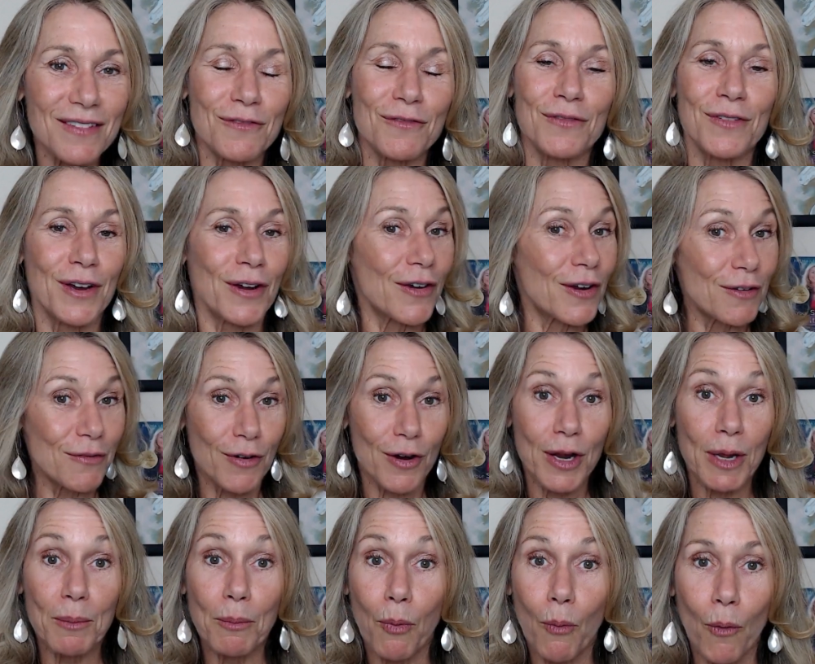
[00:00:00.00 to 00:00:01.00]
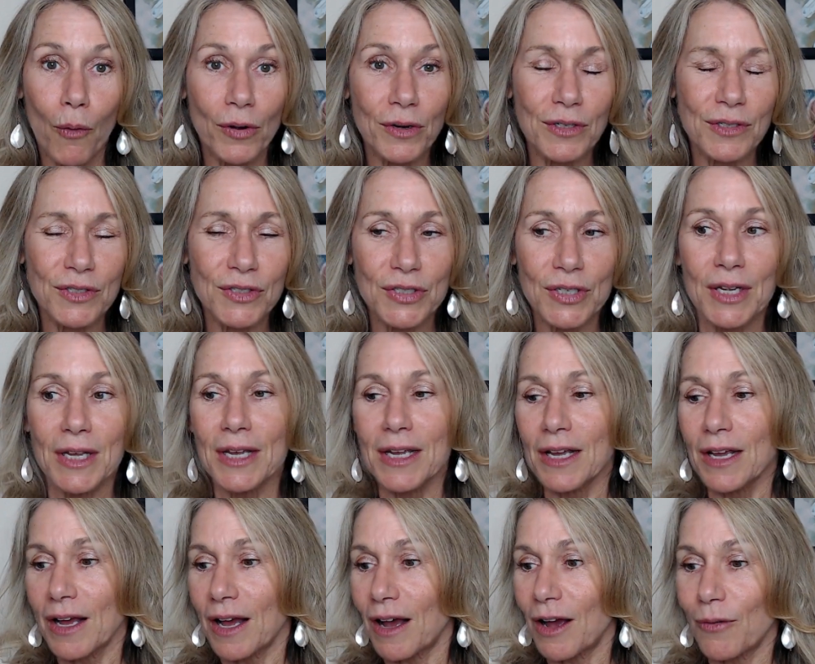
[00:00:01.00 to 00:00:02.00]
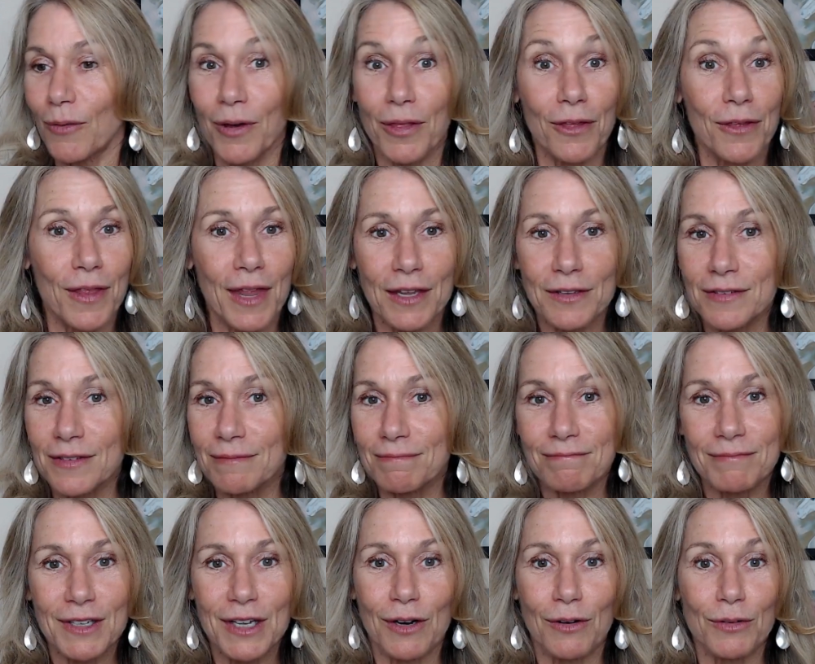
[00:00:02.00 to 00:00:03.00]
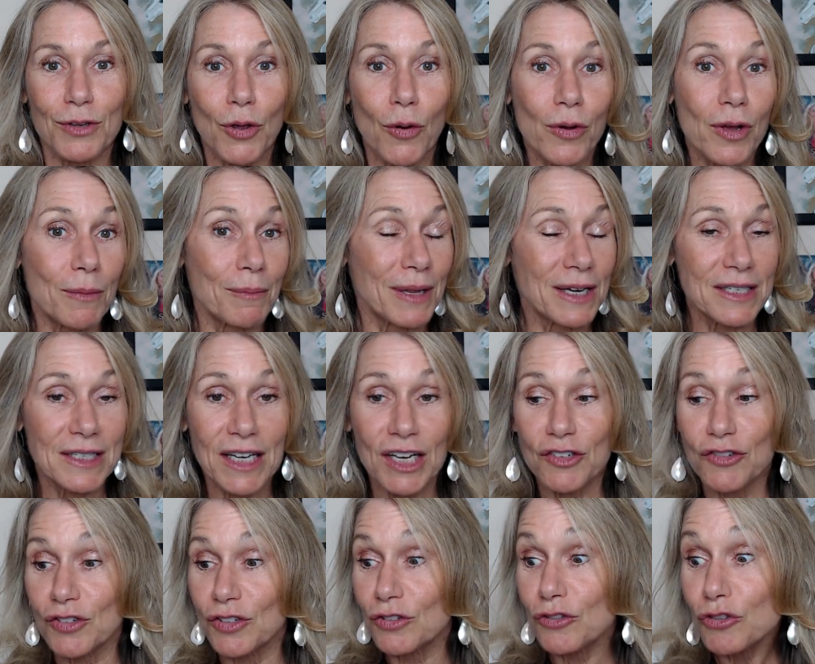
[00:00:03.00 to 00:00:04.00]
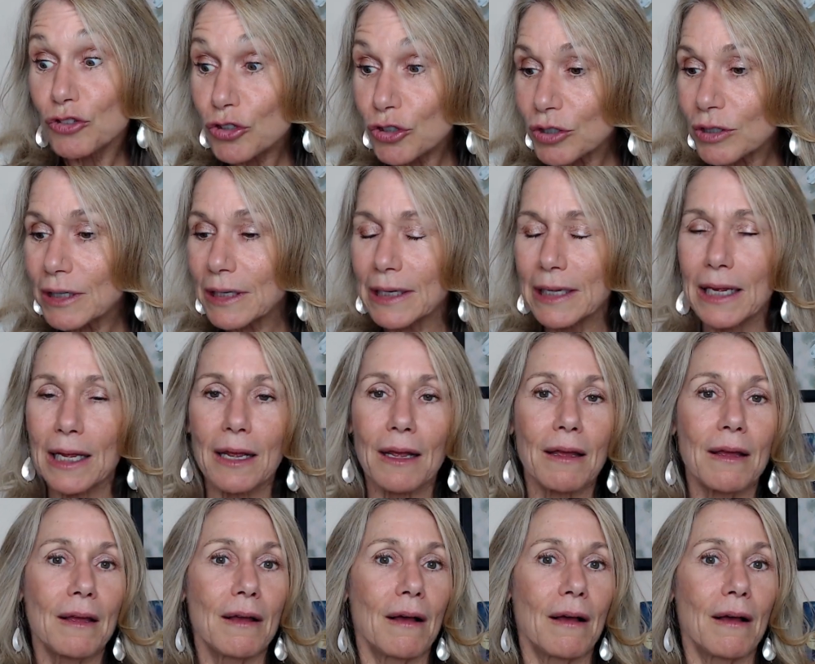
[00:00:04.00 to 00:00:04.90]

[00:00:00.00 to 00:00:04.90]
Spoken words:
Very, very important, whether that's, yoga, meditation, journaling,